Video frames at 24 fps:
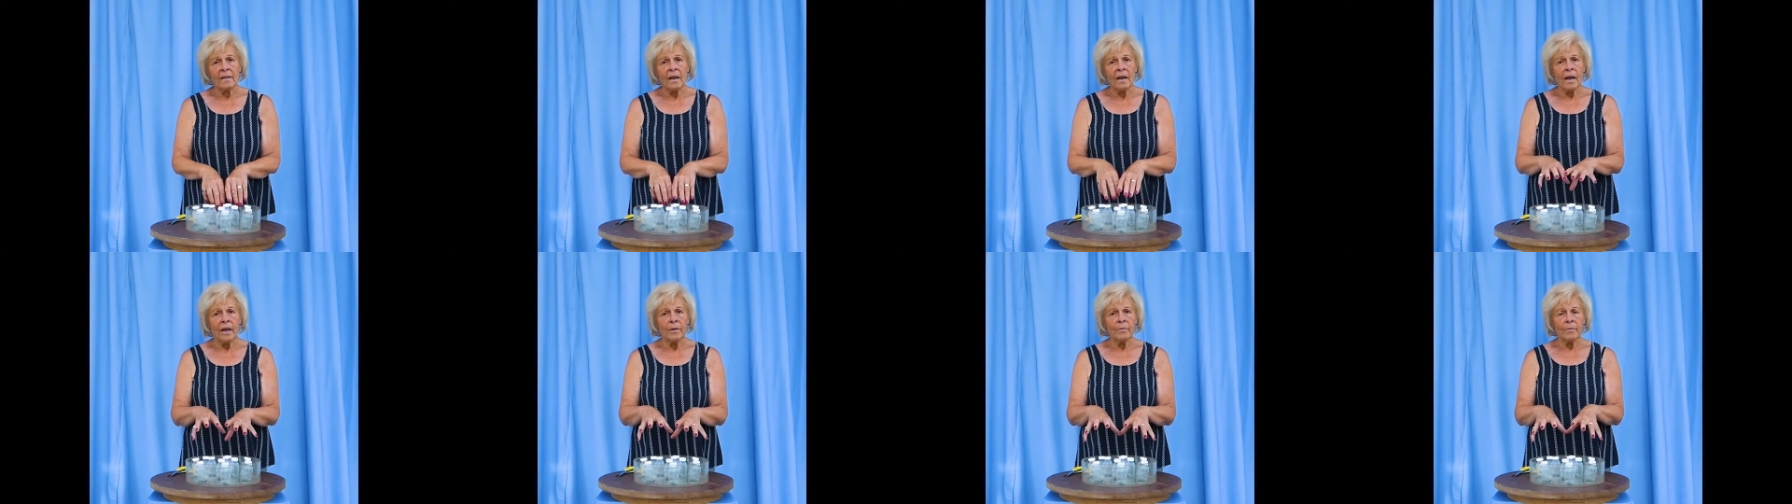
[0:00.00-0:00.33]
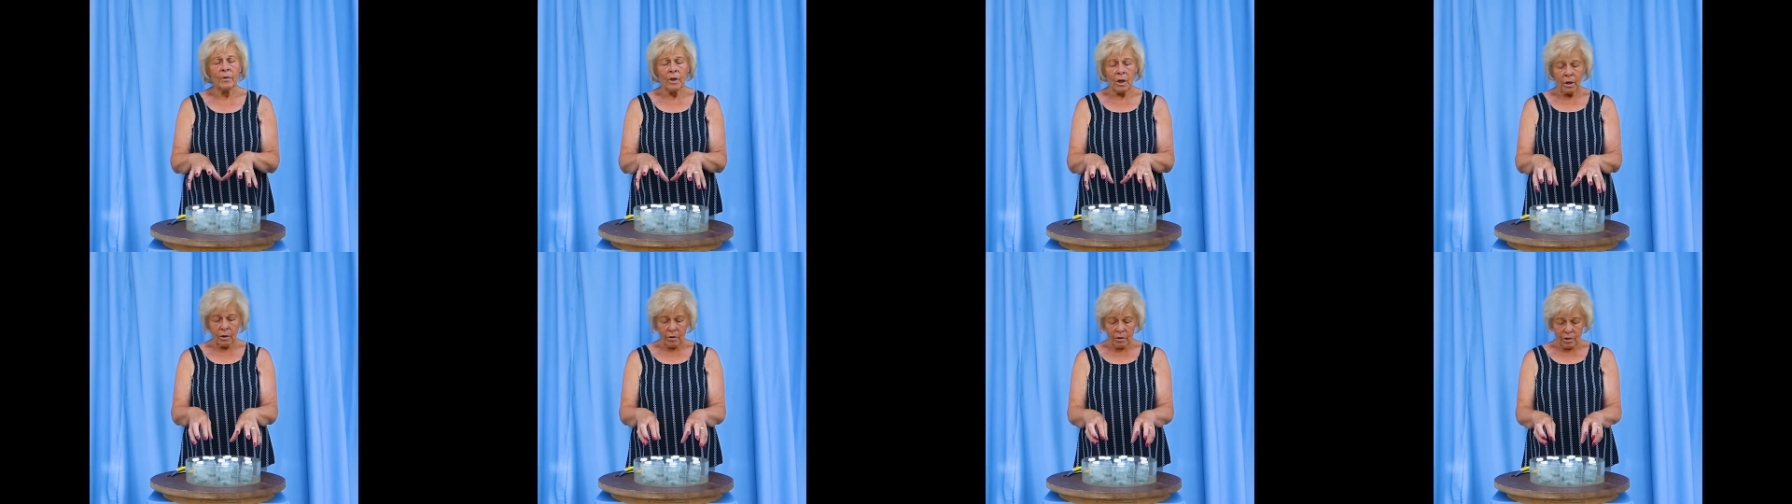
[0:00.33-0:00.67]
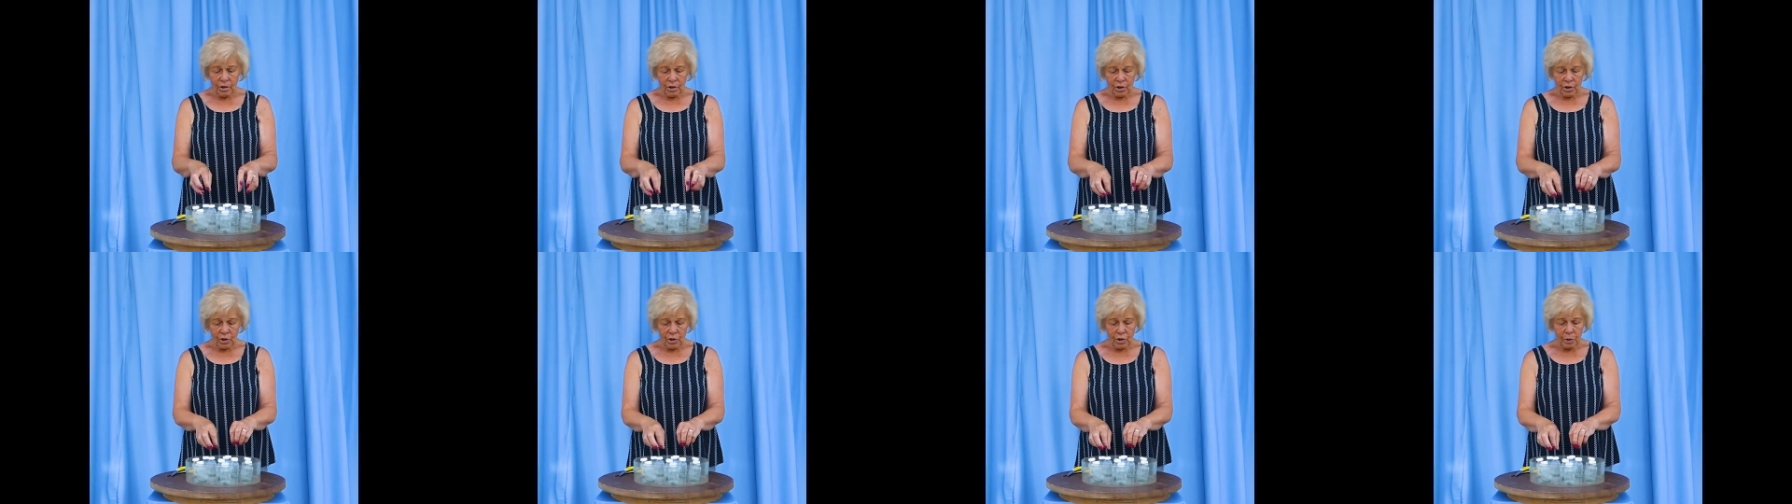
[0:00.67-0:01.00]
I'm going
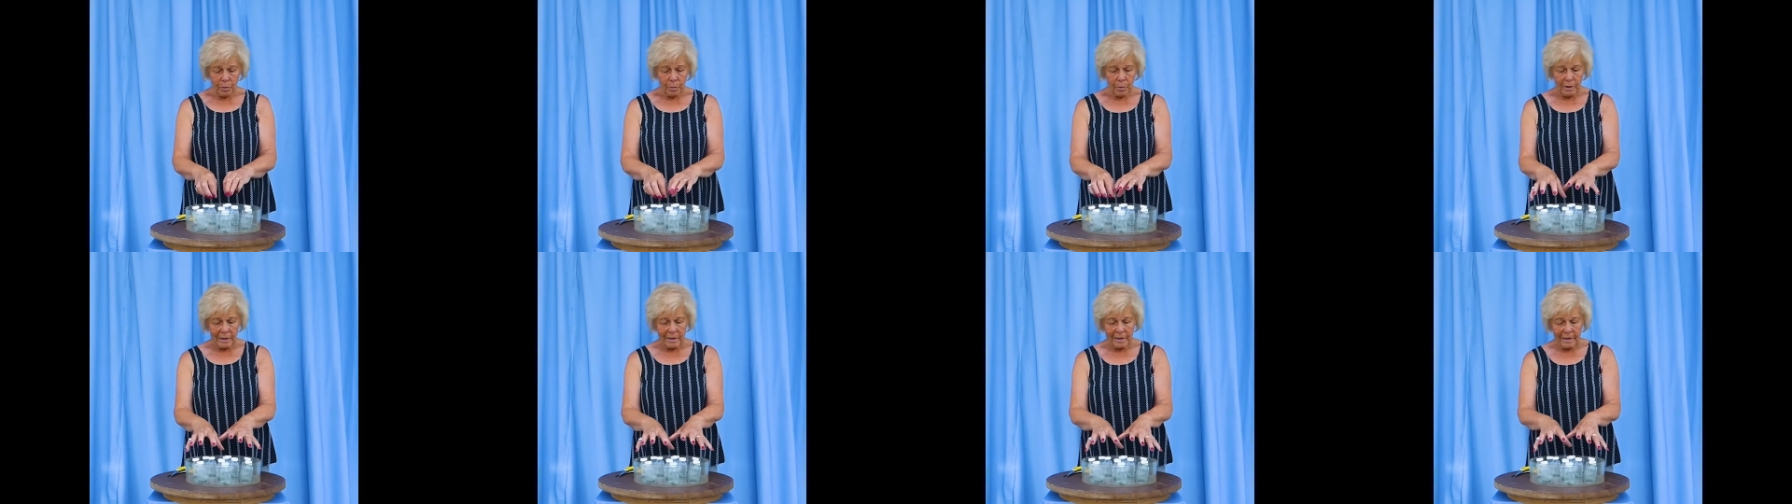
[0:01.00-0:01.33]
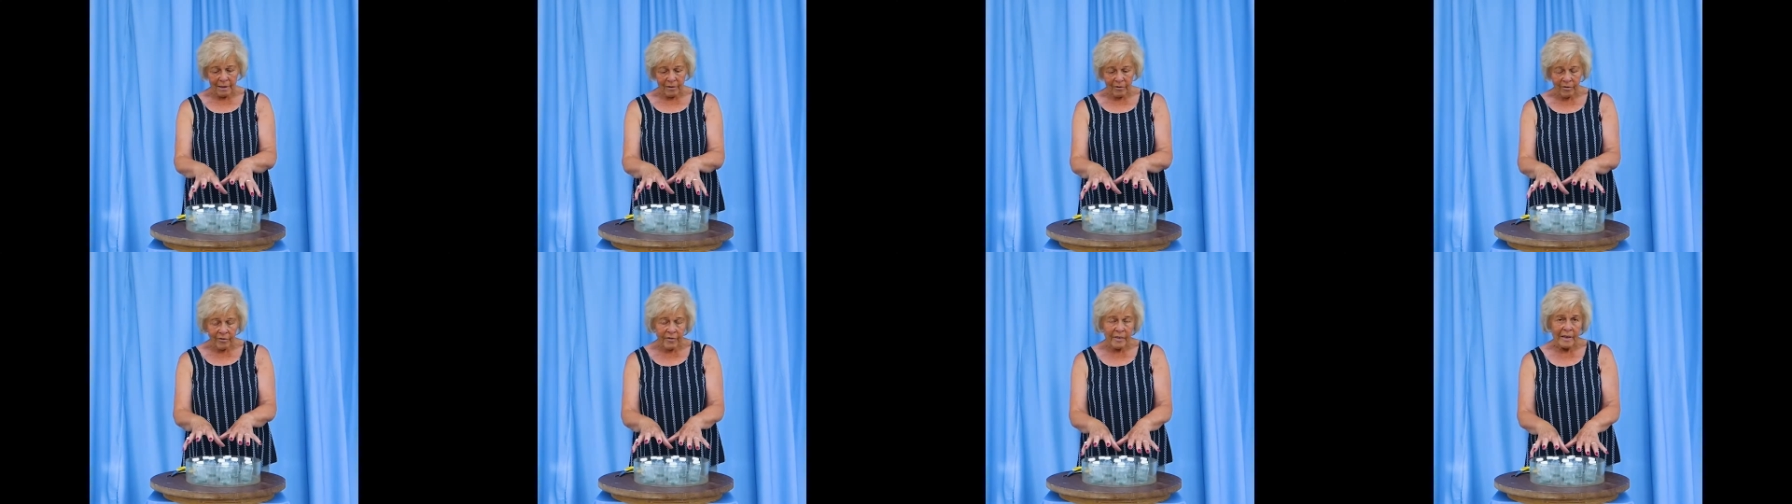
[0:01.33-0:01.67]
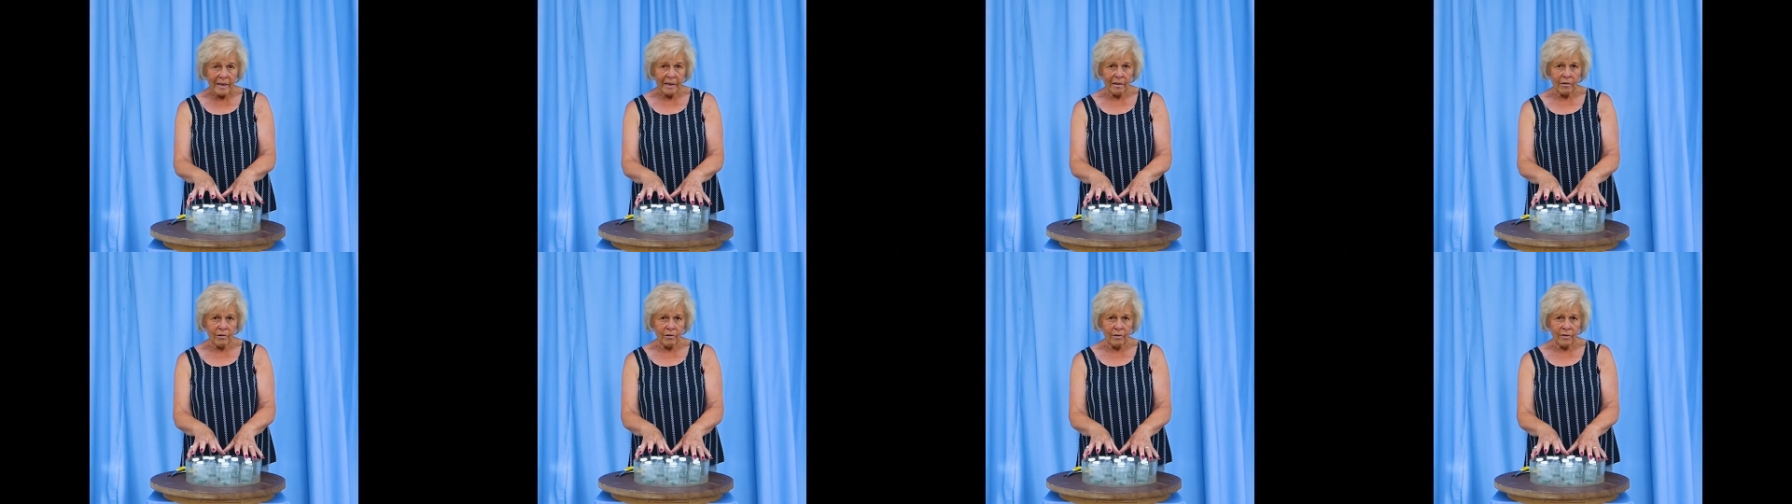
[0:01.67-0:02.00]
to just put a little
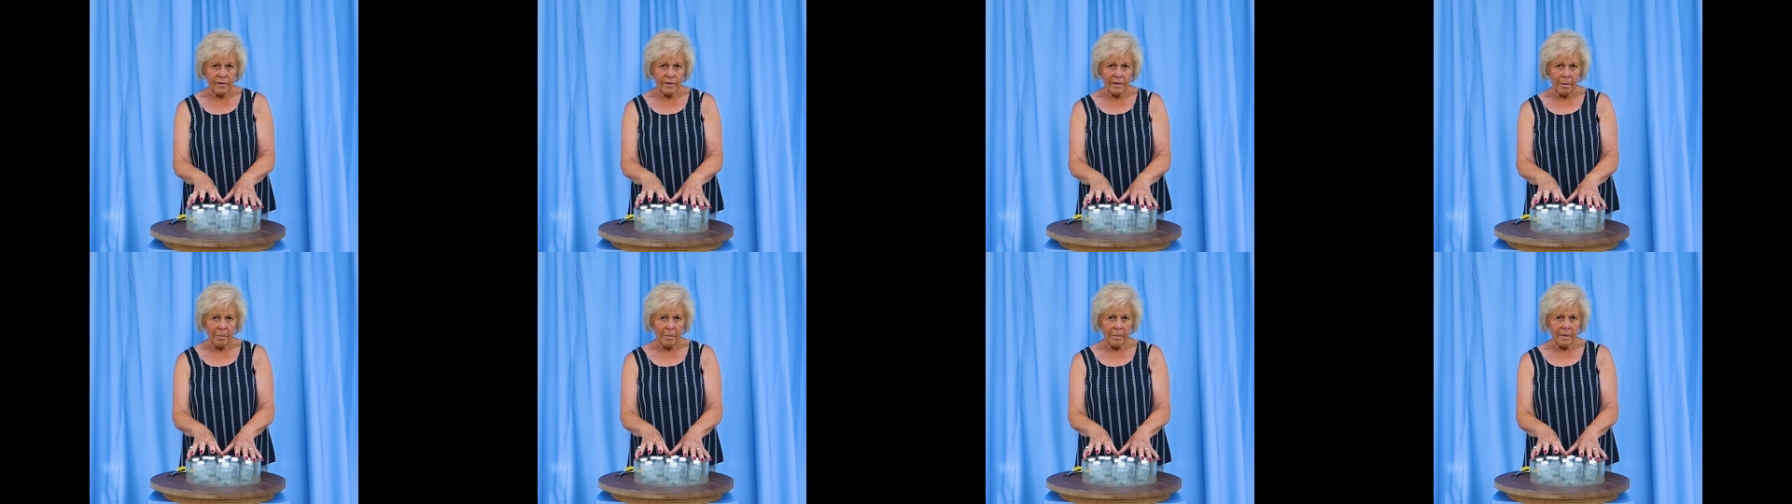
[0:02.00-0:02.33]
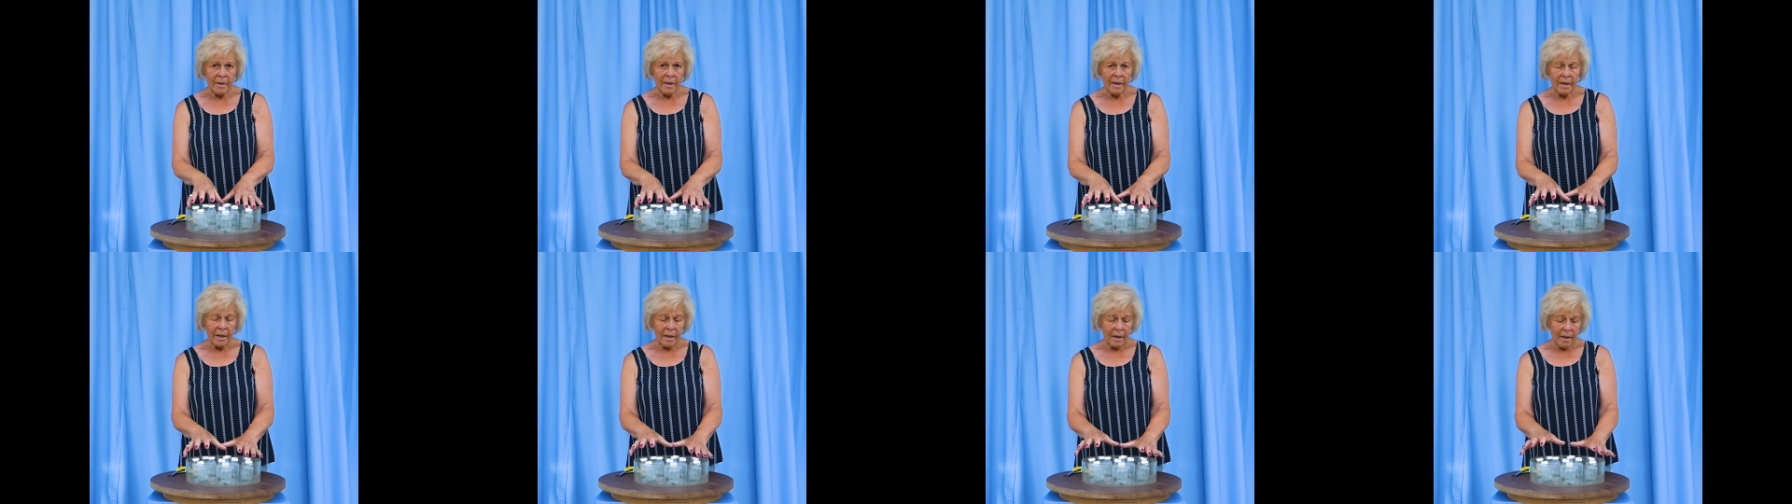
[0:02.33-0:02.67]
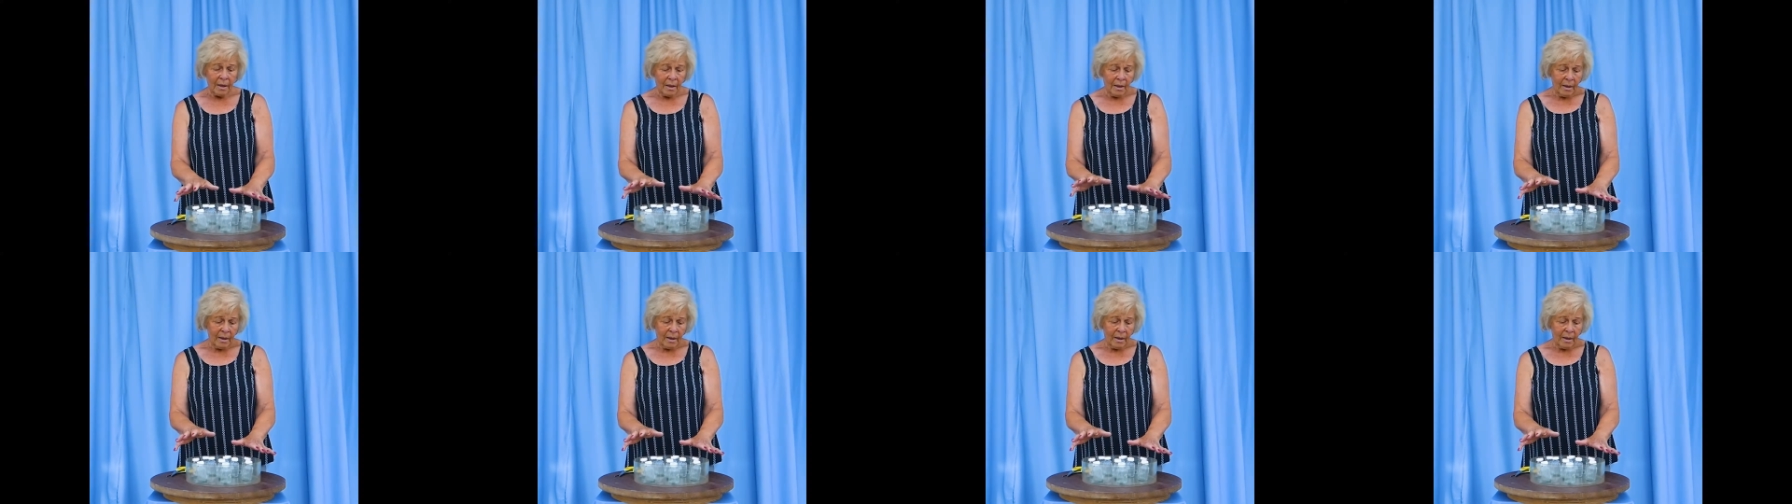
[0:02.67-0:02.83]
filler of something.